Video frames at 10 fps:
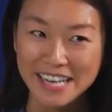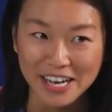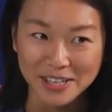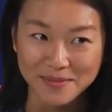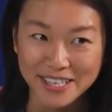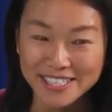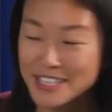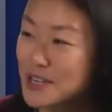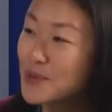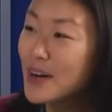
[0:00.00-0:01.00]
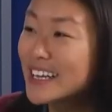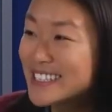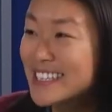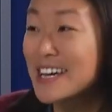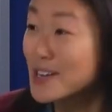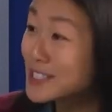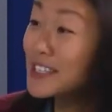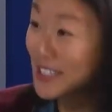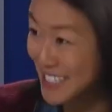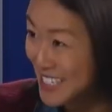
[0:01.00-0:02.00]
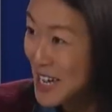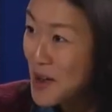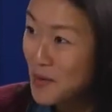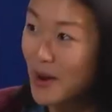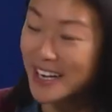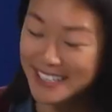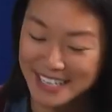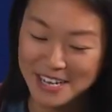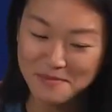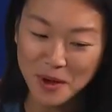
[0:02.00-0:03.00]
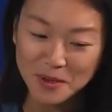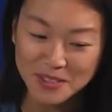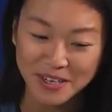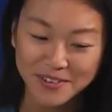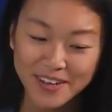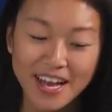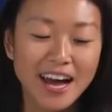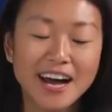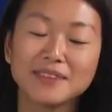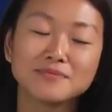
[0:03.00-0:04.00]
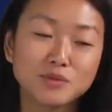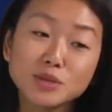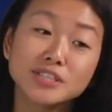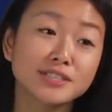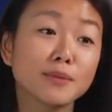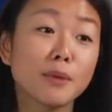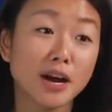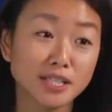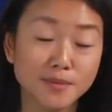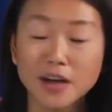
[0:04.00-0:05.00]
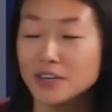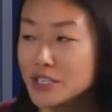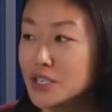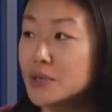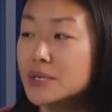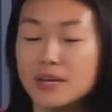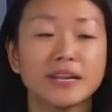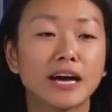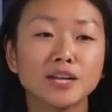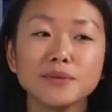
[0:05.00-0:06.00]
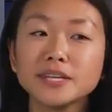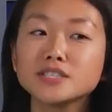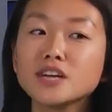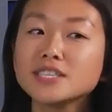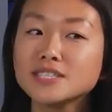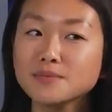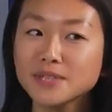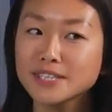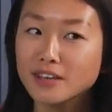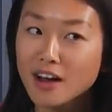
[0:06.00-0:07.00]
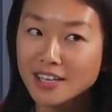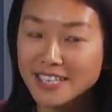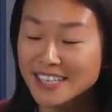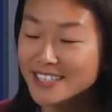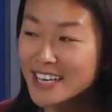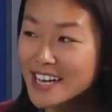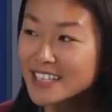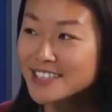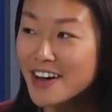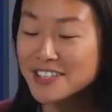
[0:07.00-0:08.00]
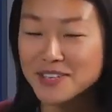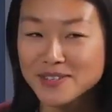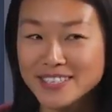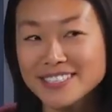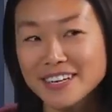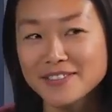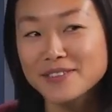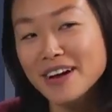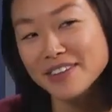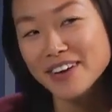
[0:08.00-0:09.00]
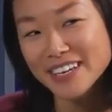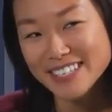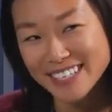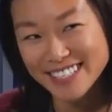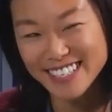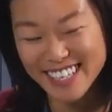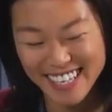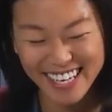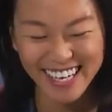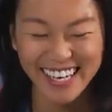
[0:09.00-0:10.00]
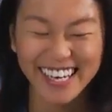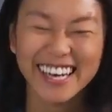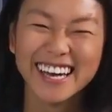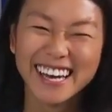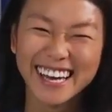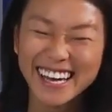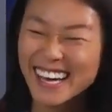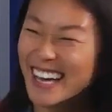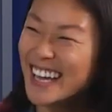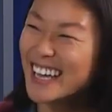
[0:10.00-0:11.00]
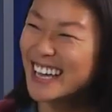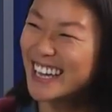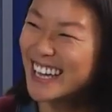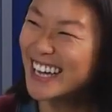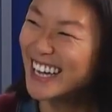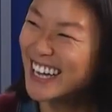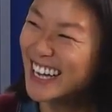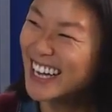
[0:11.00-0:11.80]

element? You know, what is it, seriously, yeah. what is it composed of? Um, which is the box model. You know, an element is not simply the content. It's also the stuff around the content. So an element isn't